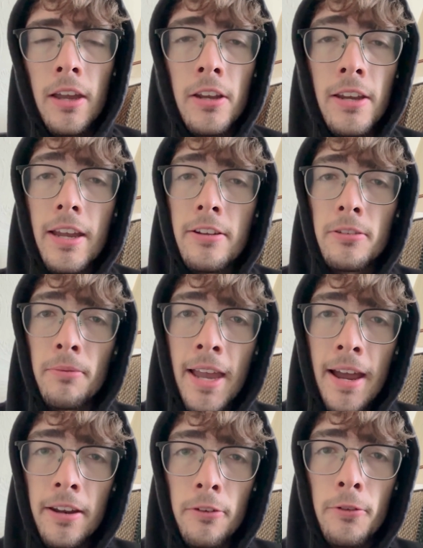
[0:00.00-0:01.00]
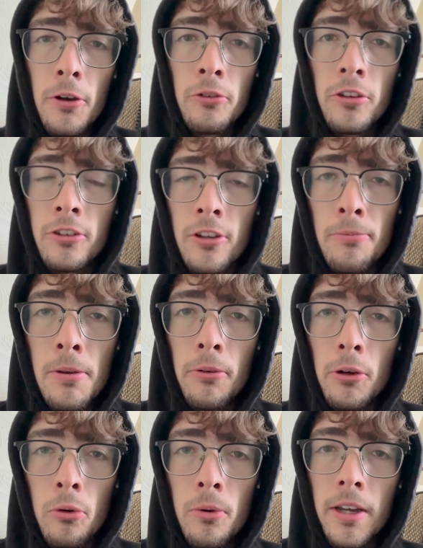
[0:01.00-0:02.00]
can you get some candid photos of me
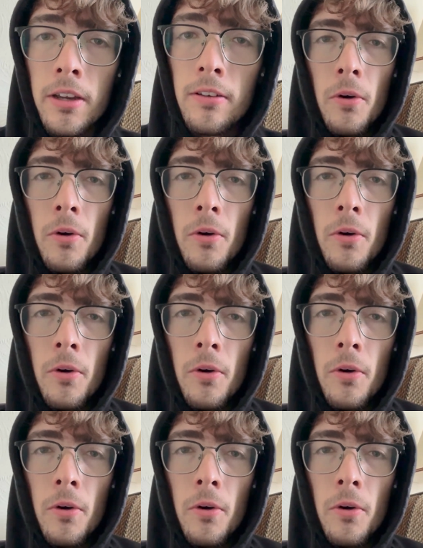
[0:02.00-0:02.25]
real quick?